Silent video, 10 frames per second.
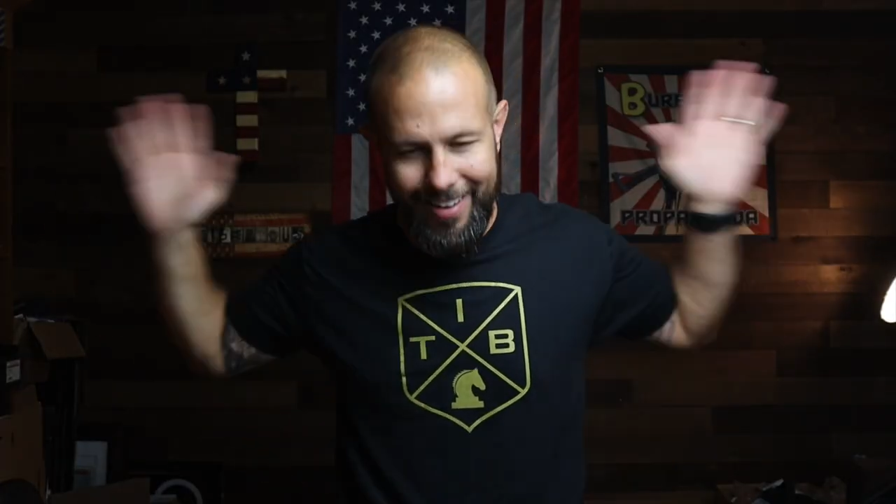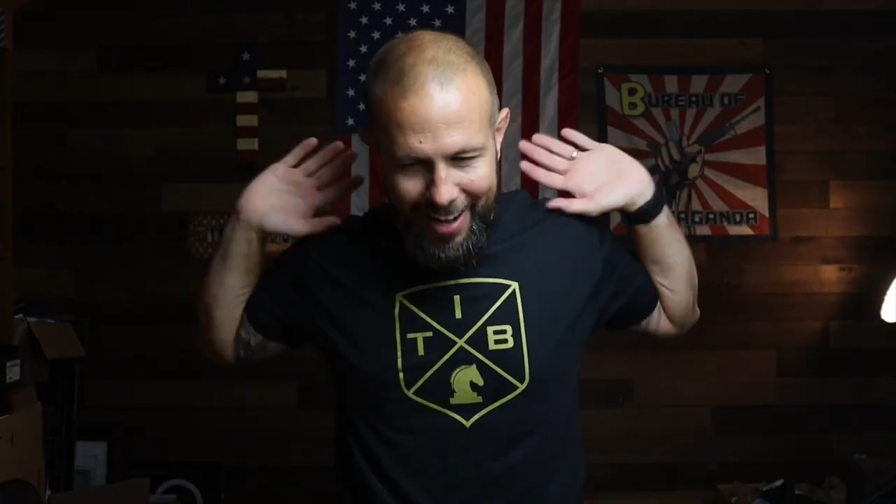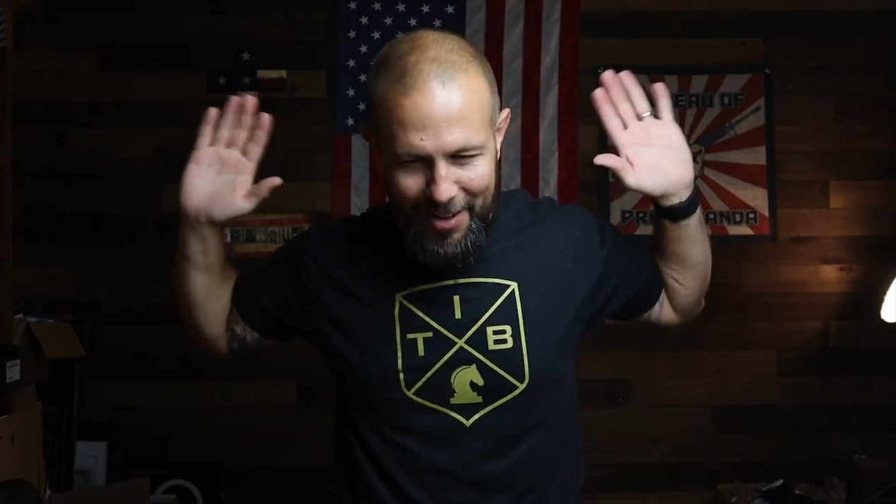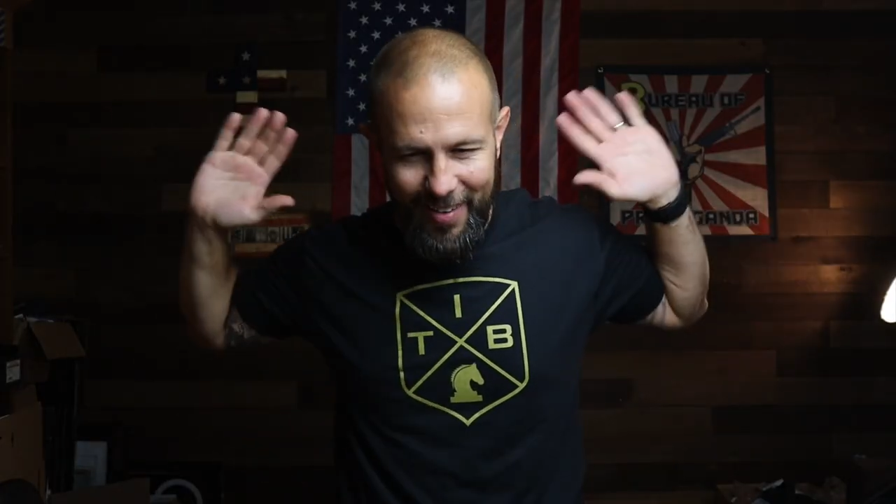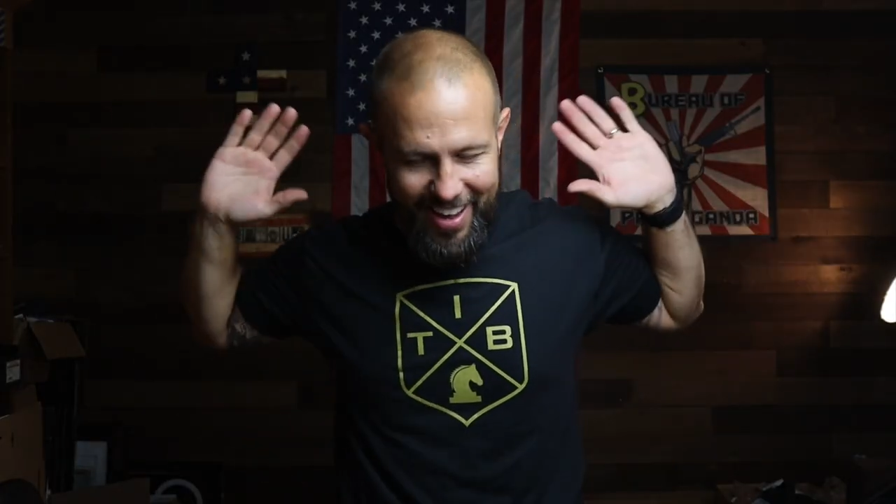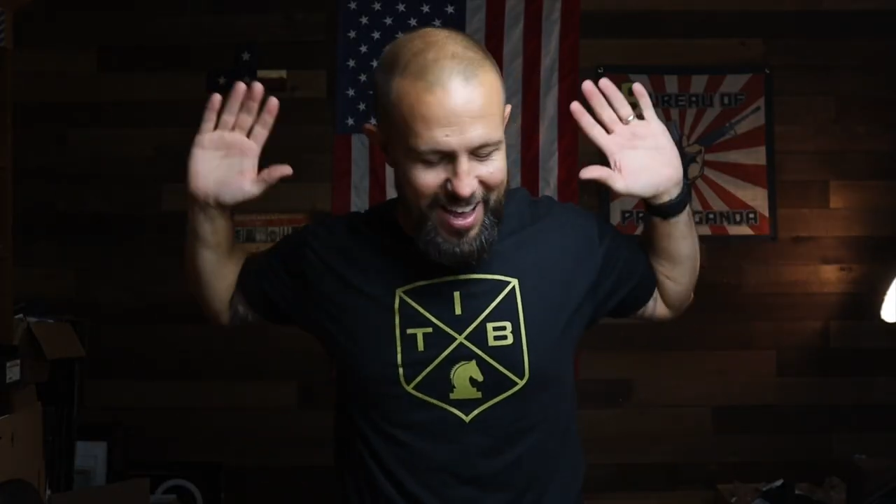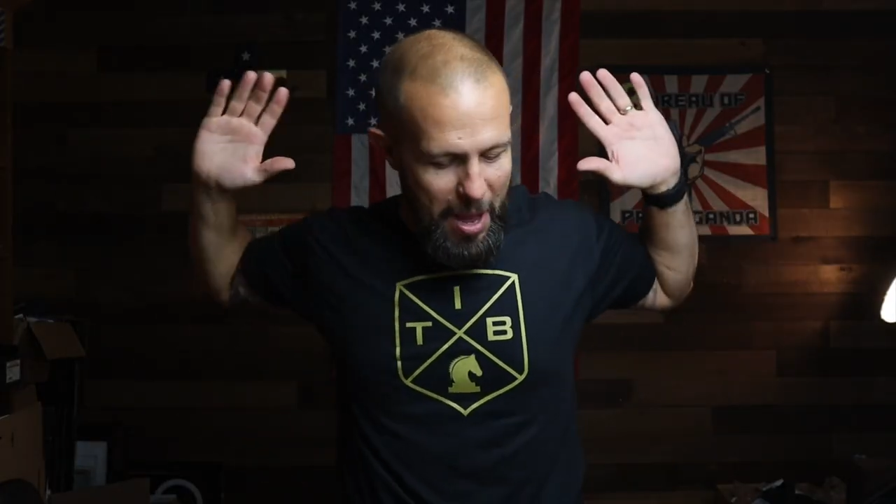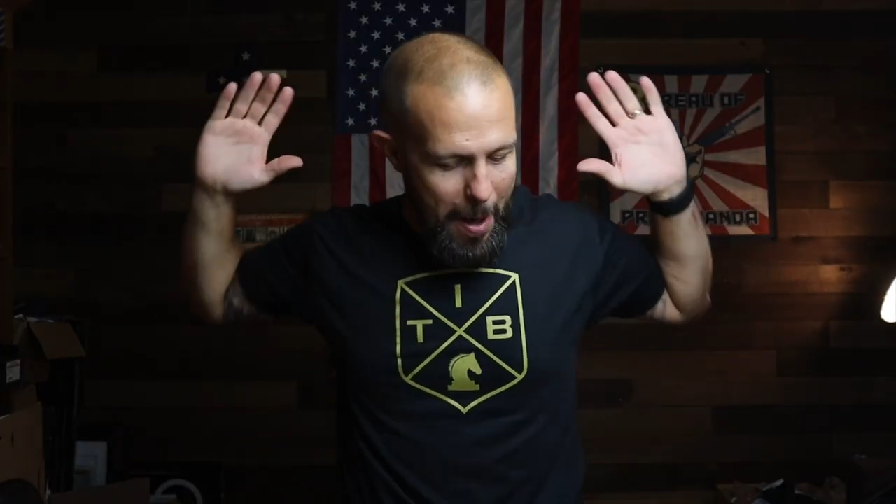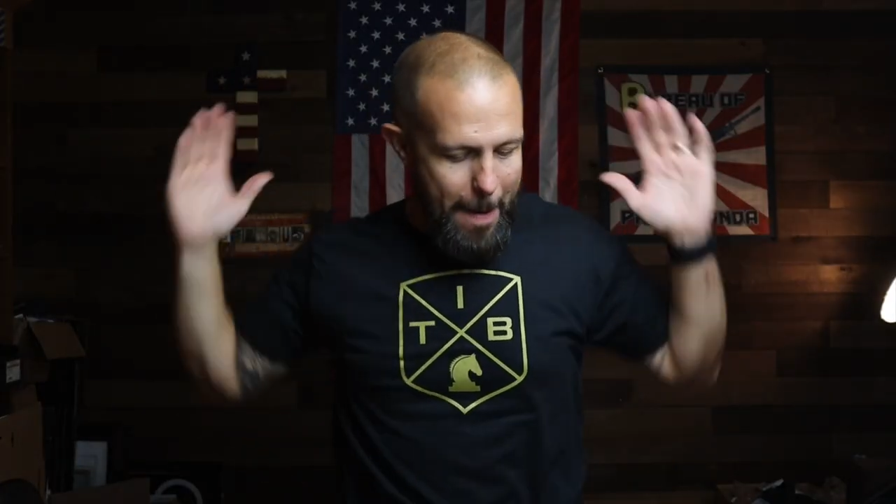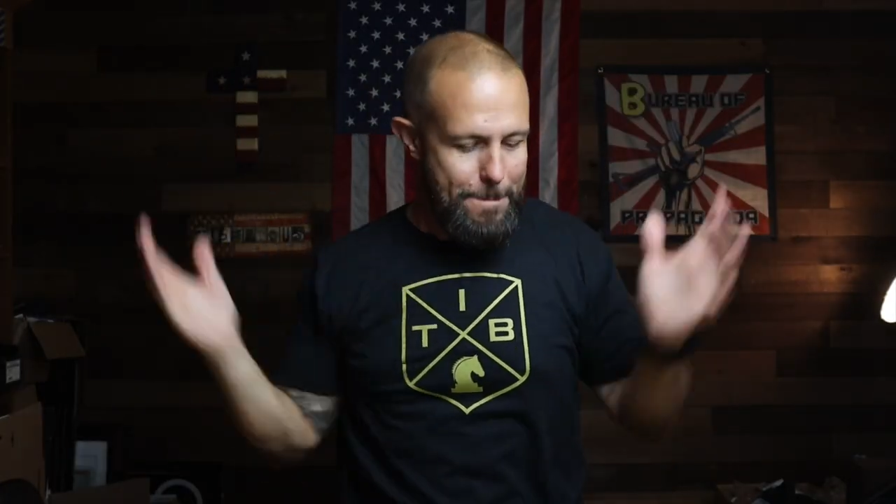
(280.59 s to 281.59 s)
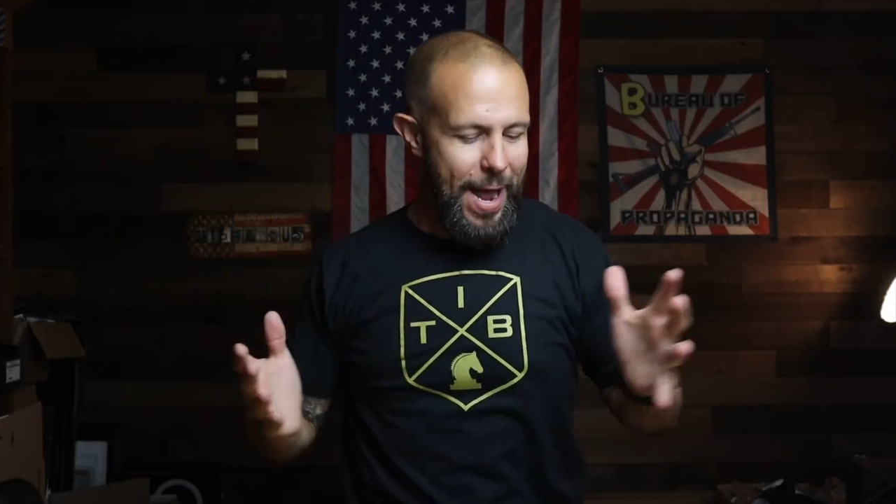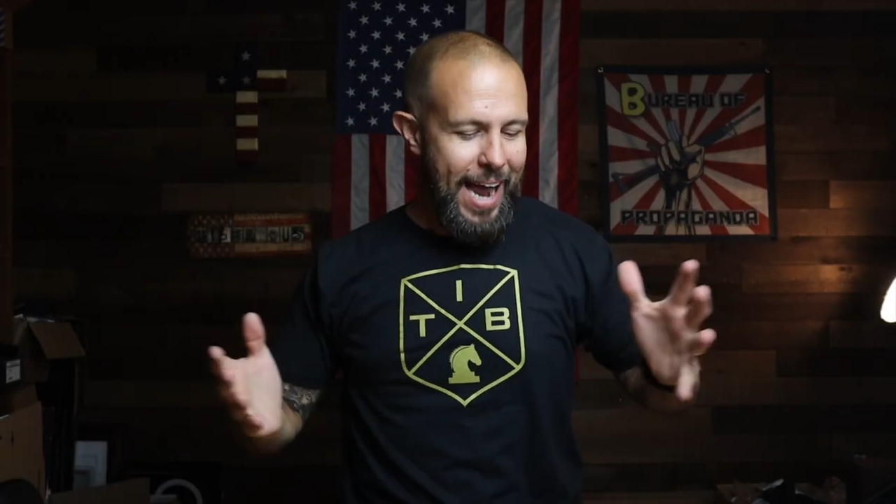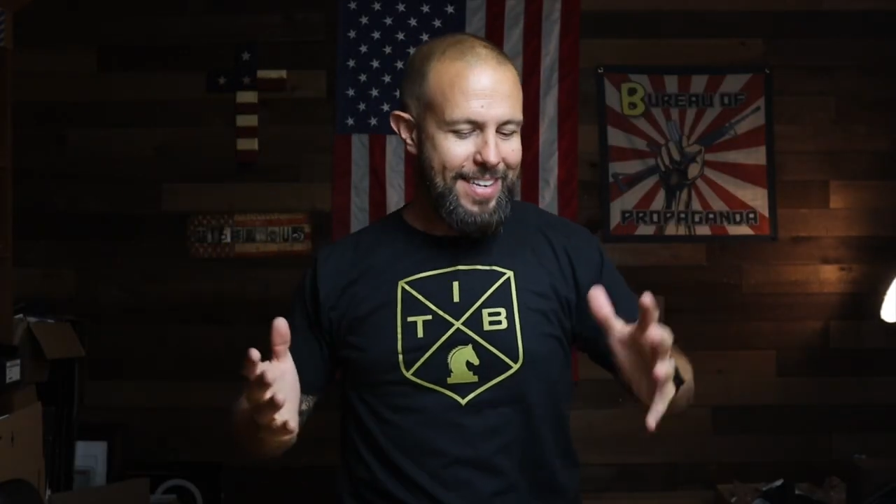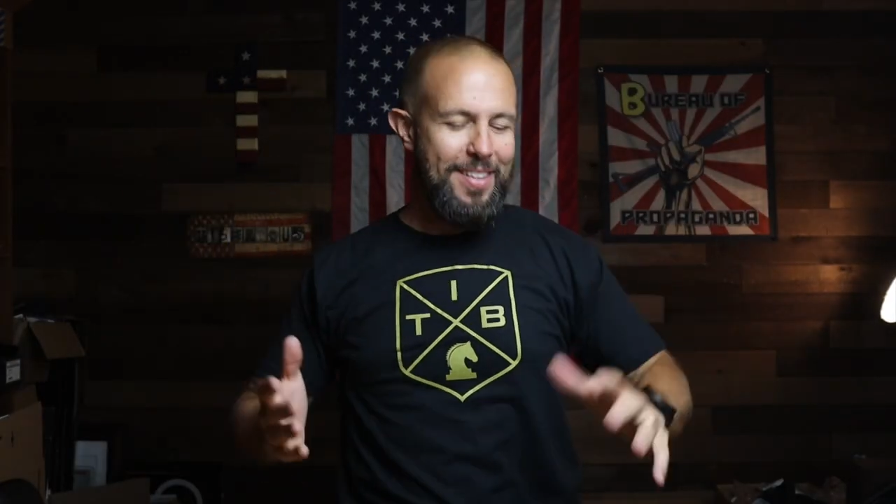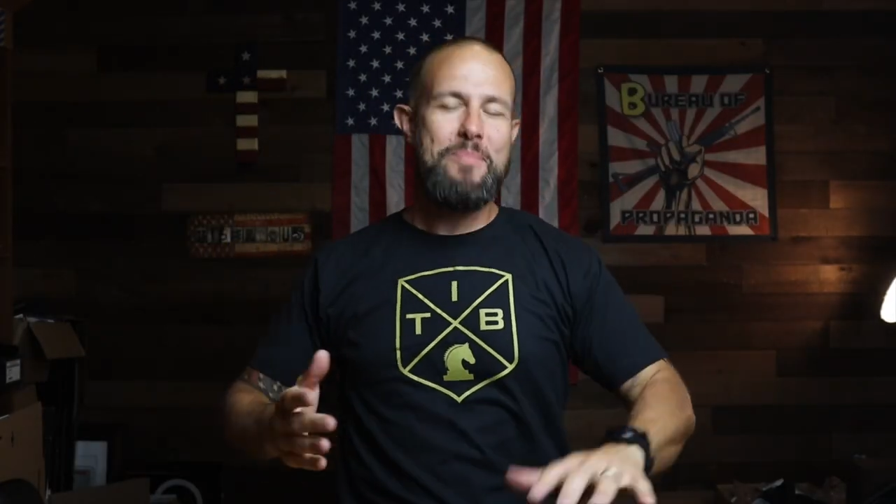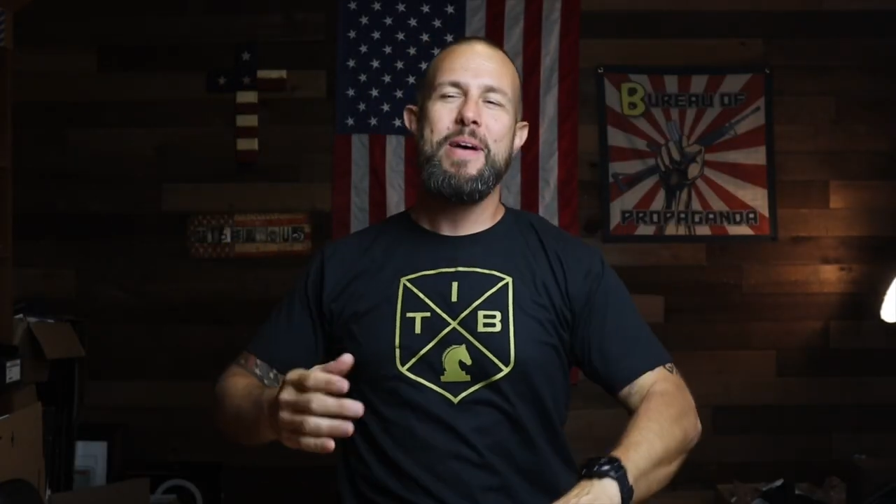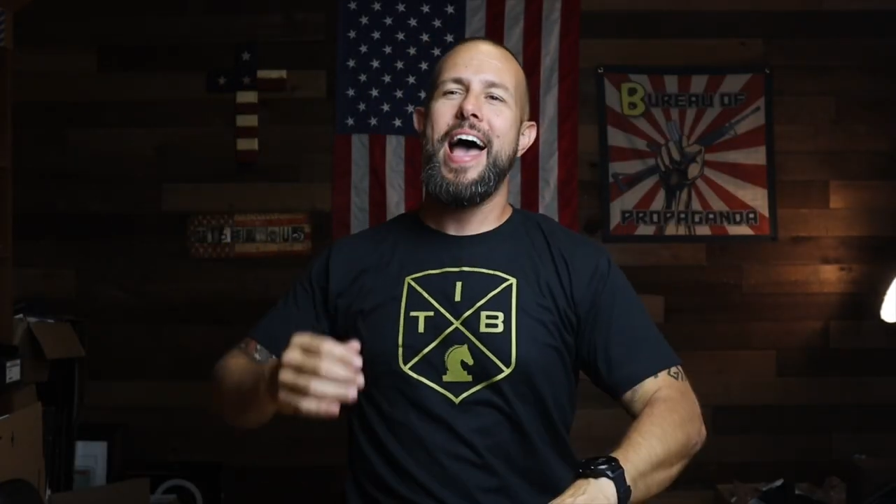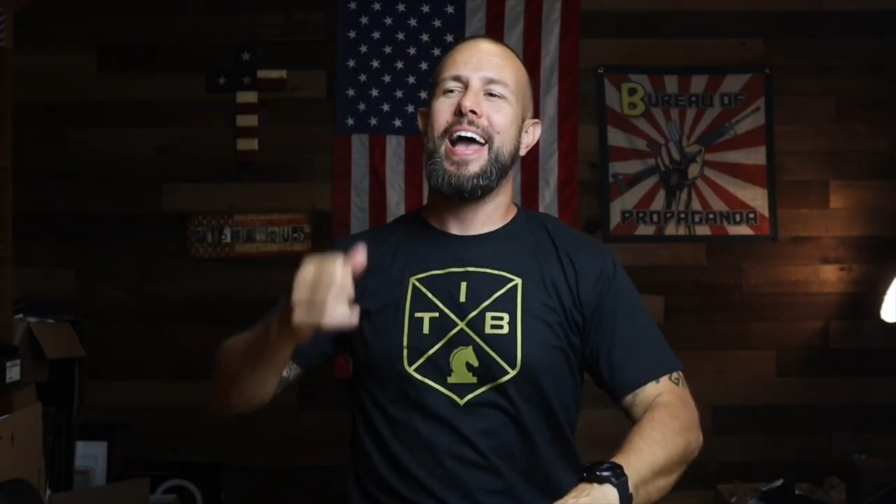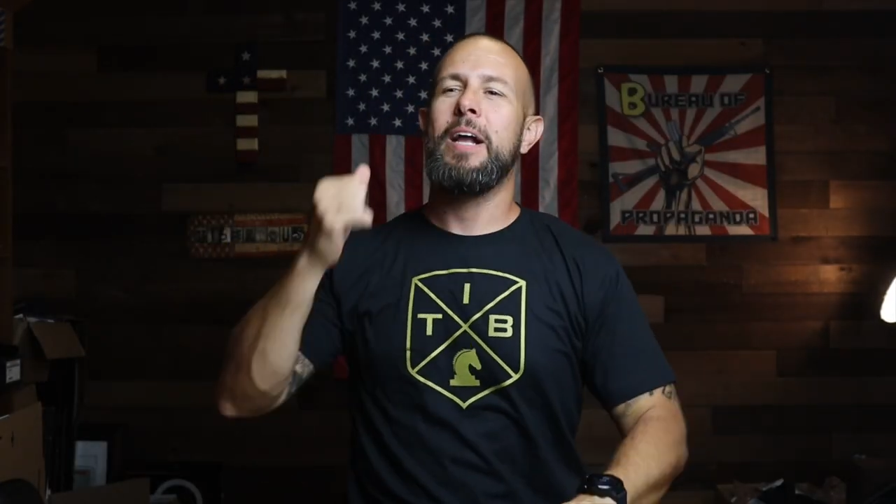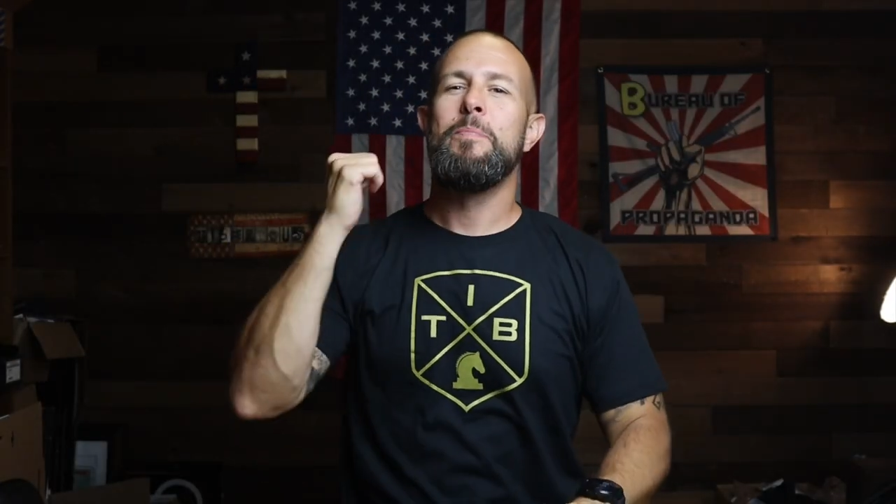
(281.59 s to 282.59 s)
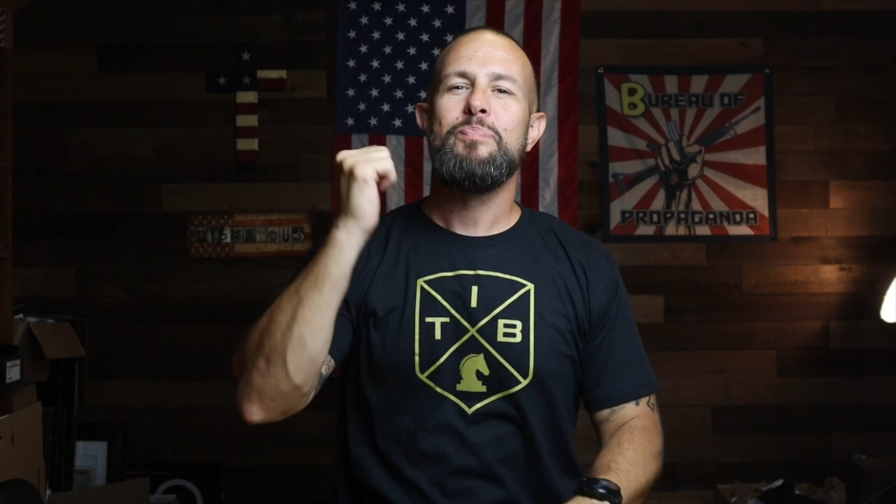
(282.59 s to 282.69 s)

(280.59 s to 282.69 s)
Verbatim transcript: Anyway, back to the bag.